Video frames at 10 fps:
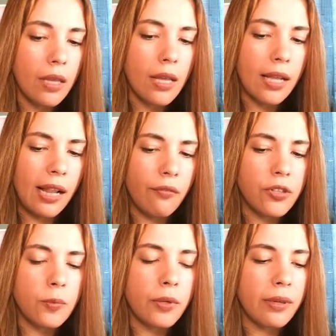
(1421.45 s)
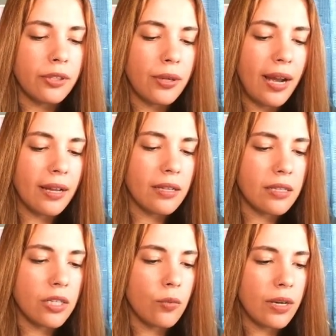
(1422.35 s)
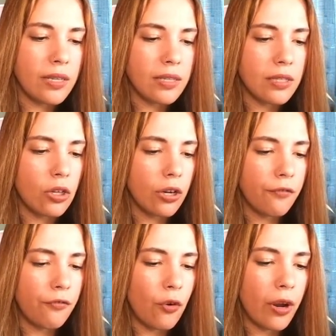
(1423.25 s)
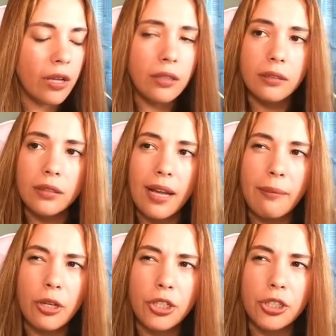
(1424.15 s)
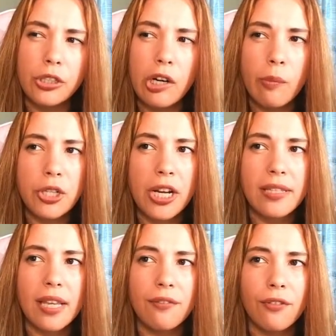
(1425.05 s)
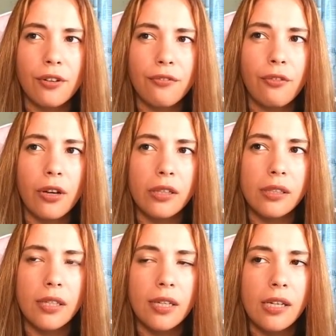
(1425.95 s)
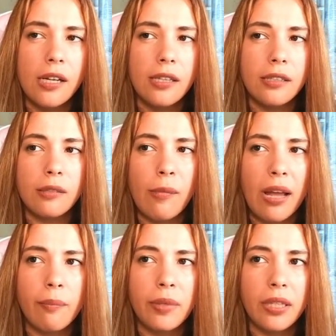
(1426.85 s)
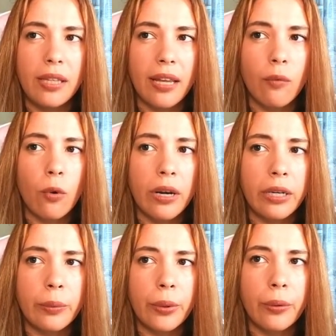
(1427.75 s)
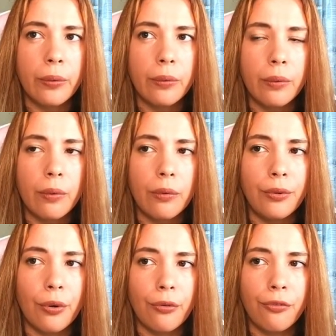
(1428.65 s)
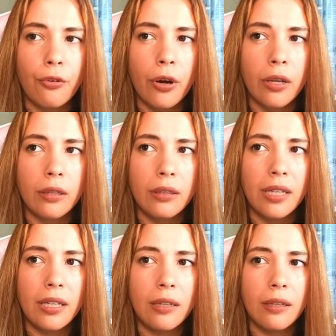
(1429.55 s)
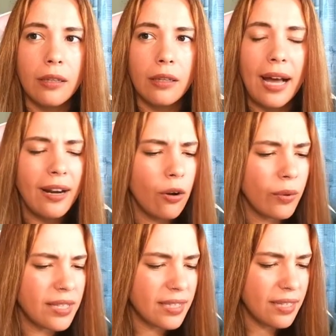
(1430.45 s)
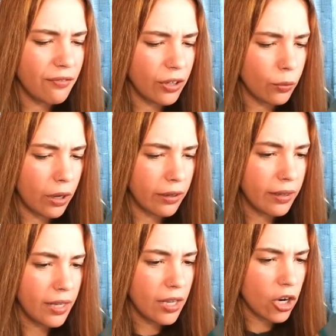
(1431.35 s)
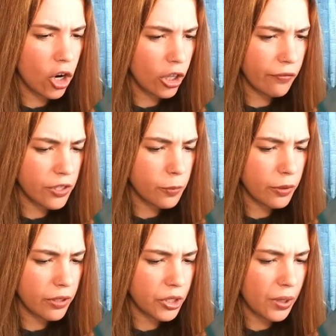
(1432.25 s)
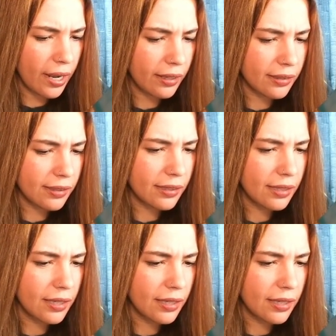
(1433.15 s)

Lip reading: Call of the Spirit Dragons. This one is not foil. I'm not sure how much I said for the foil. This might be like 1 euro non-foil. I know, it's a different one. Call of the Spirit Dragons.